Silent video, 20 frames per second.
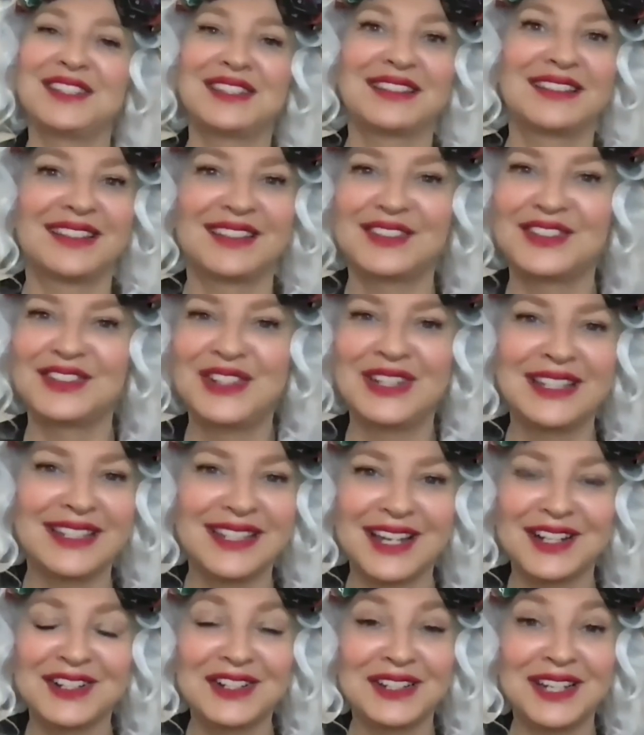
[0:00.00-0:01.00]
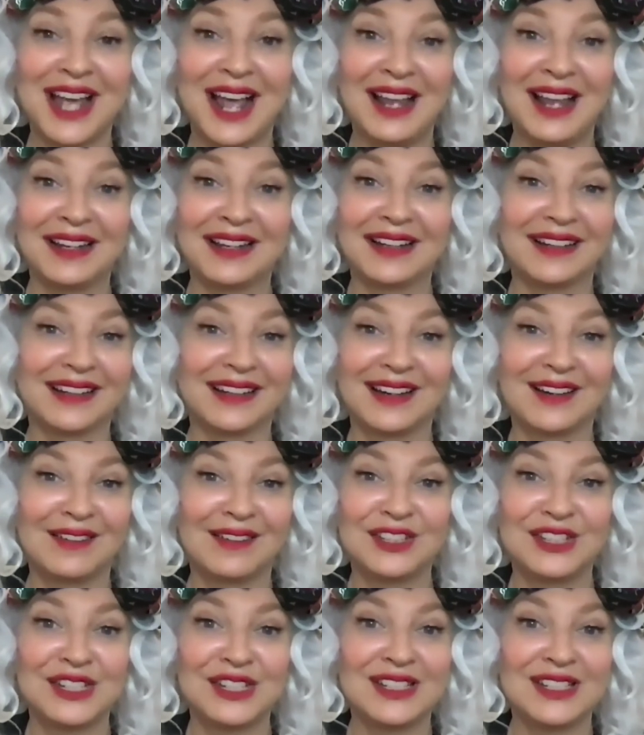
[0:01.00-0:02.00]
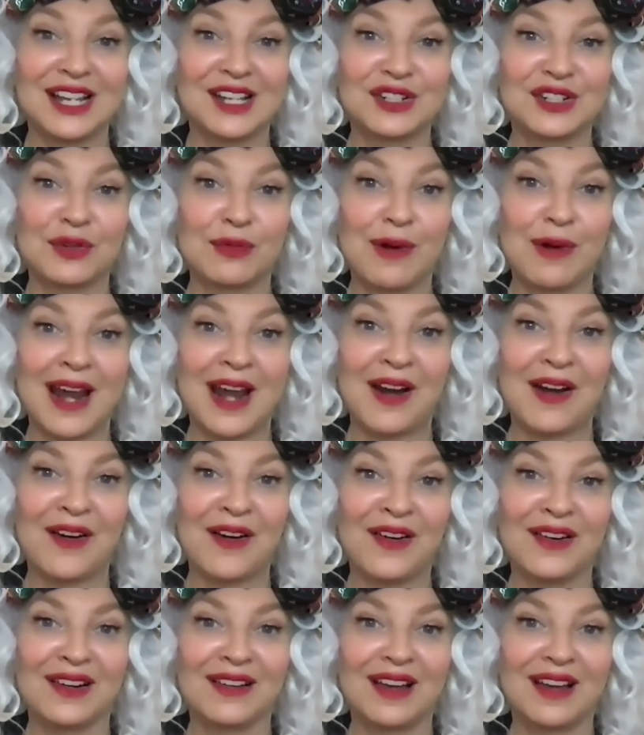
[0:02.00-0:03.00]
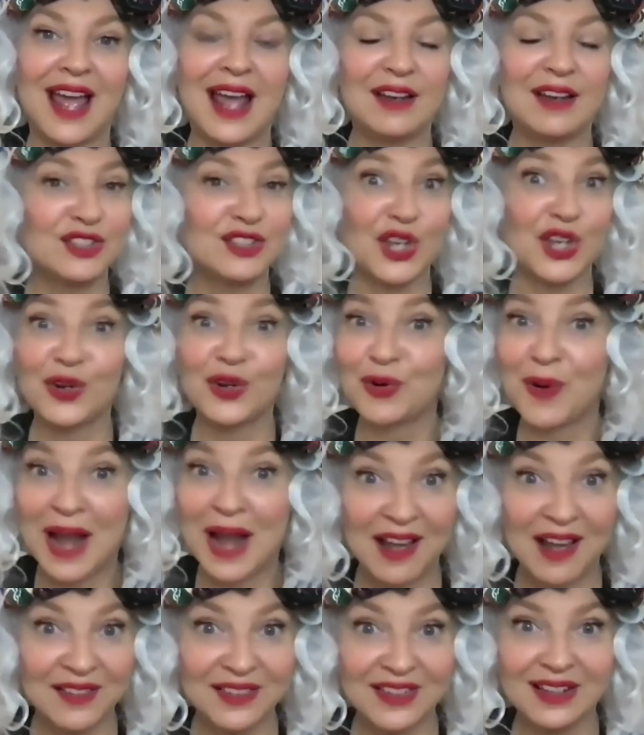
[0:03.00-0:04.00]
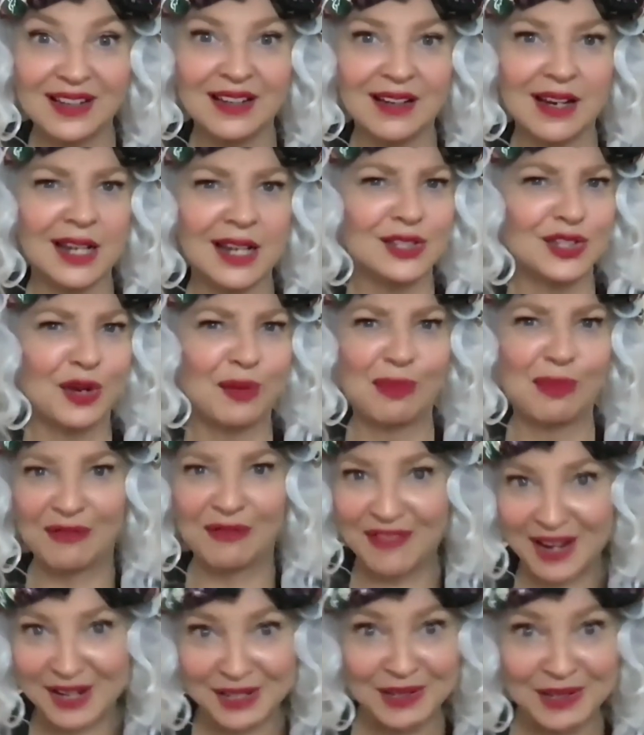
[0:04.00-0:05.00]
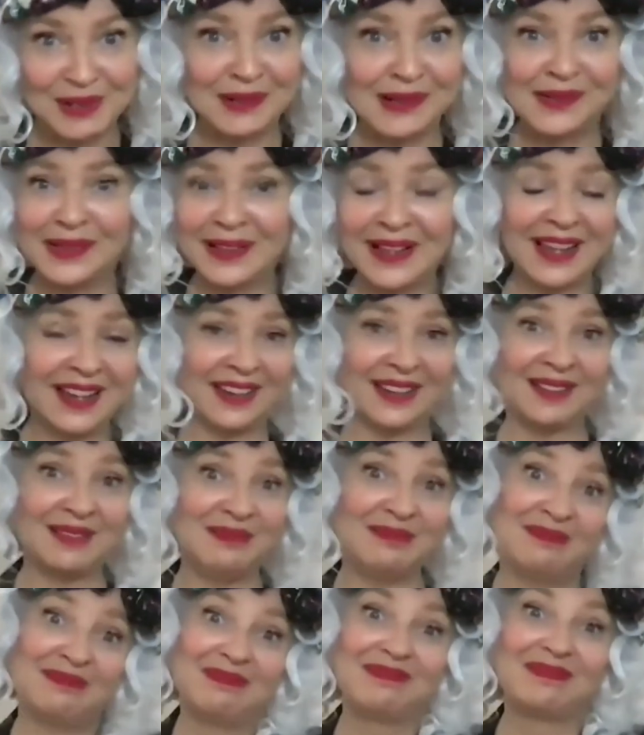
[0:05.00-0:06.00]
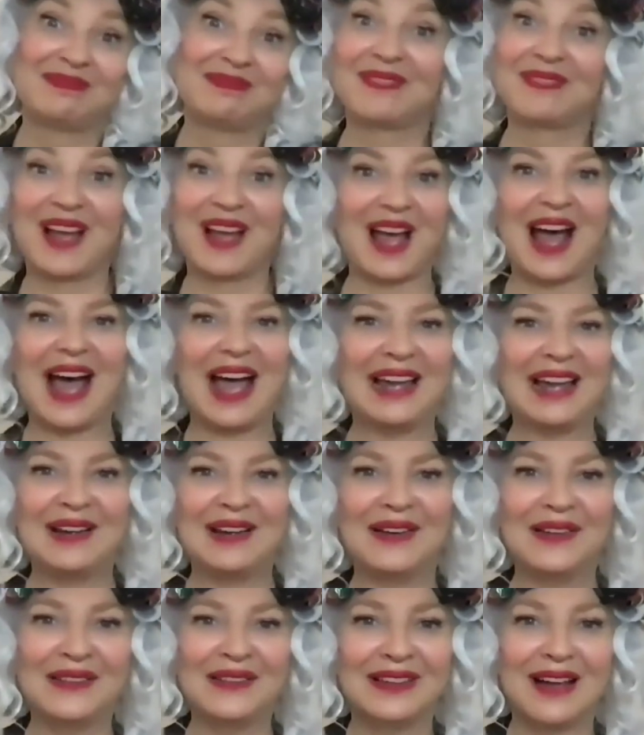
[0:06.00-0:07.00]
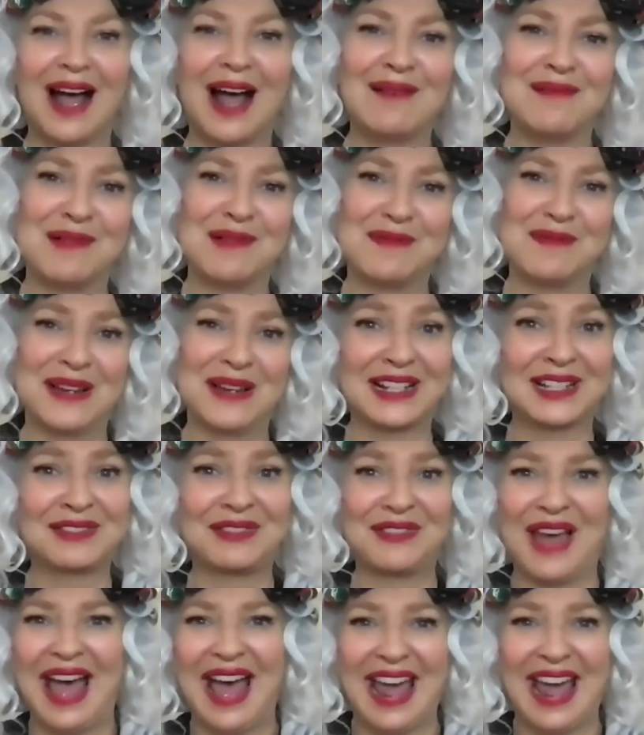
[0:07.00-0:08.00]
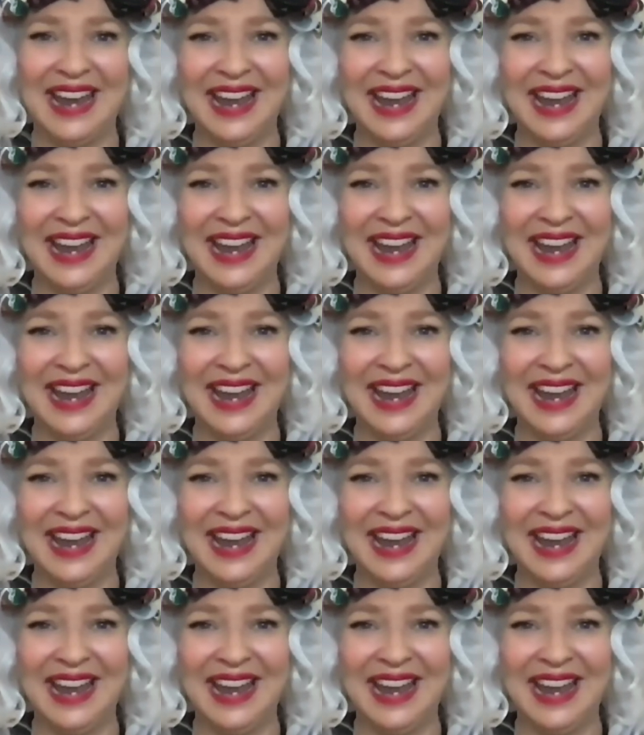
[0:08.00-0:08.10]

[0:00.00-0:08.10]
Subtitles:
she's such a talent, or she's such a rare and so grounded and so professional. And, I'm her biggest fan.